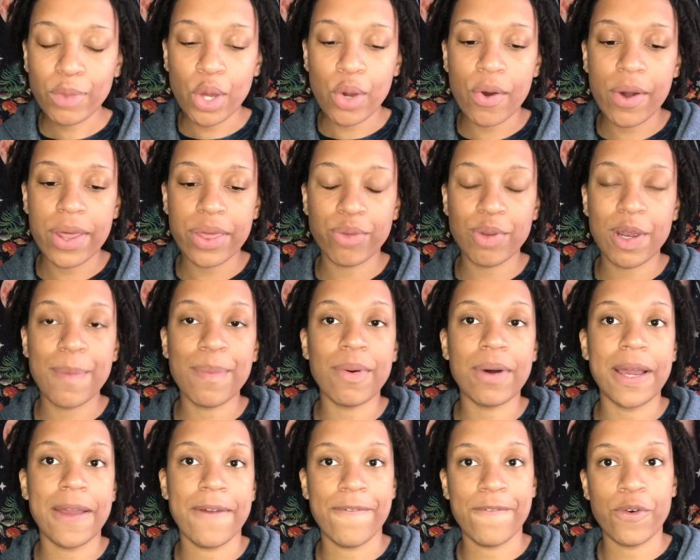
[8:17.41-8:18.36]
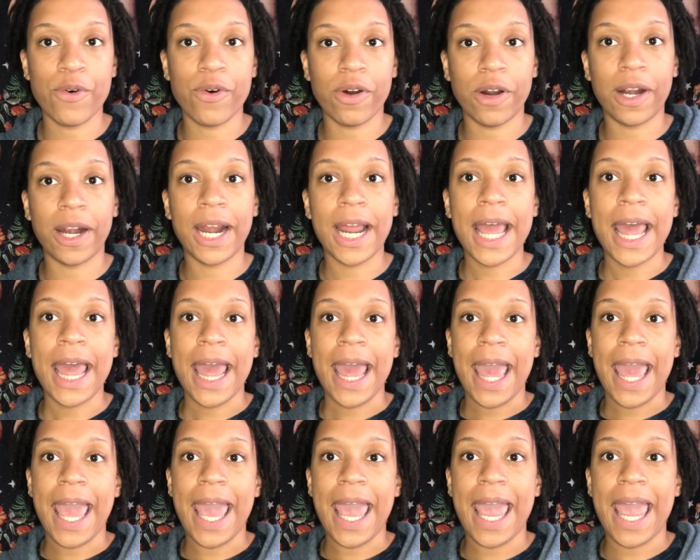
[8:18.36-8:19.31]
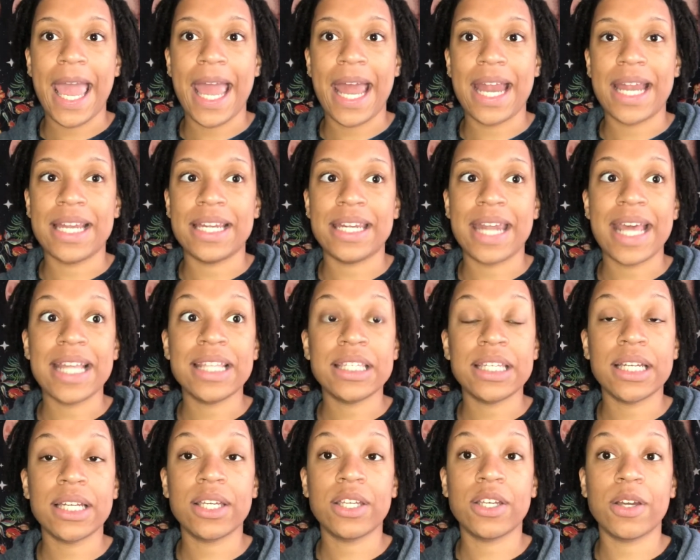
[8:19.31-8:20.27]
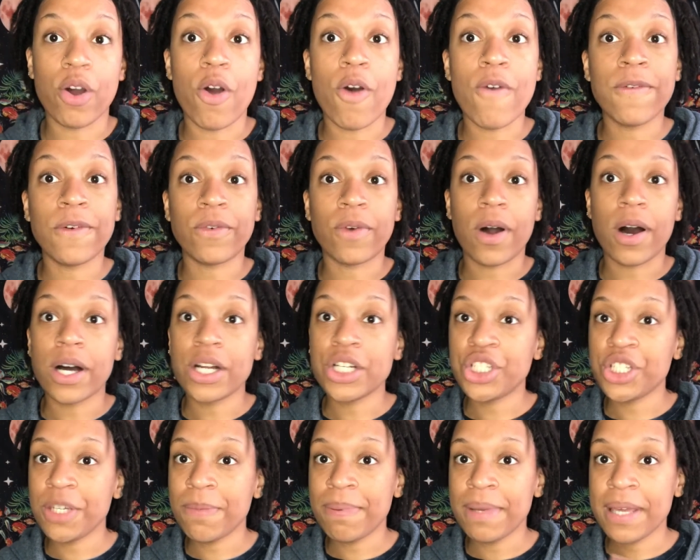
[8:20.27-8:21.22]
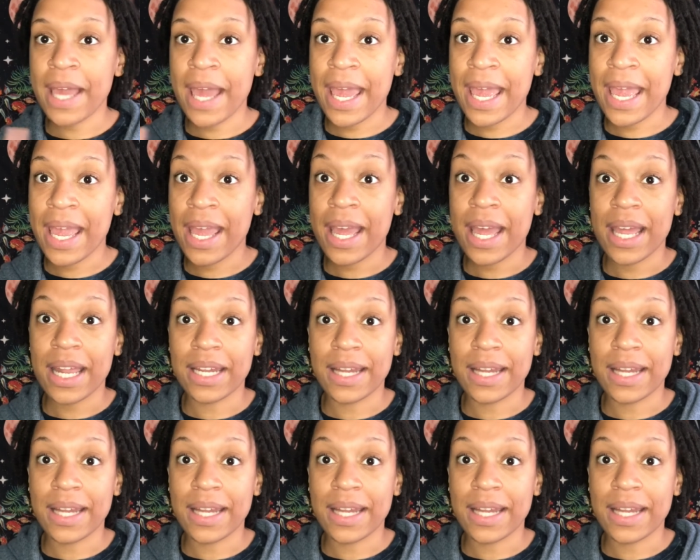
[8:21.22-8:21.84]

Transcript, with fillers: or 3.4 and they took your overall GPA